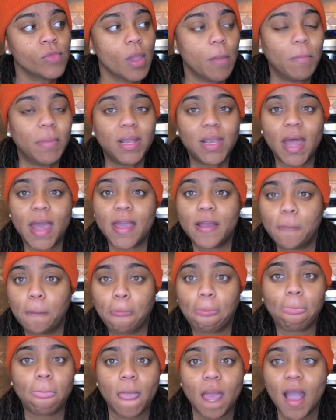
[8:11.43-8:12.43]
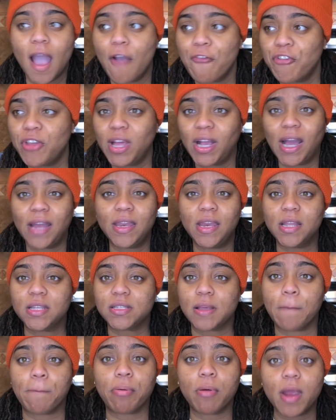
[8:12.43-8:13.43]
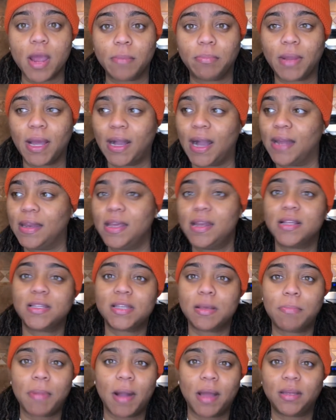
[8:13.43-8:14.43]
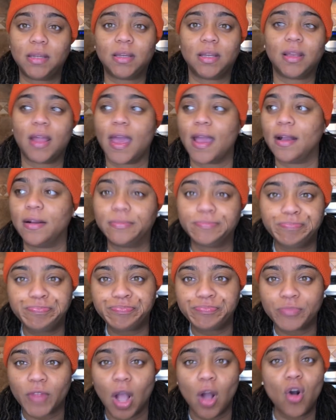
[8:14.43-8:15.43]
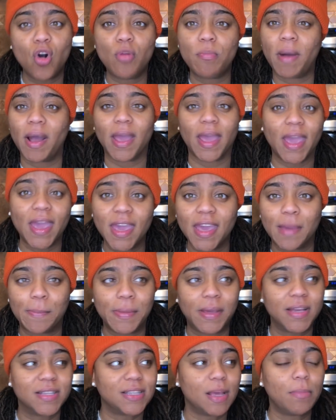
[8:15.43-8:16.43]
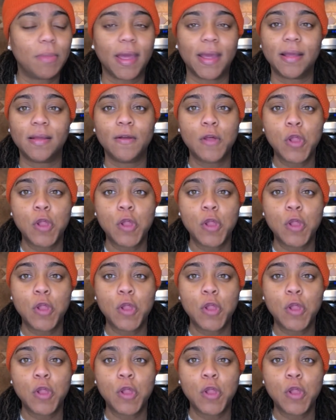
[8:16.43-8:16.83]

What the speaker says: But like, I feel like I needed some prep. Like I needed somebody to like hold my hand, because I'm like,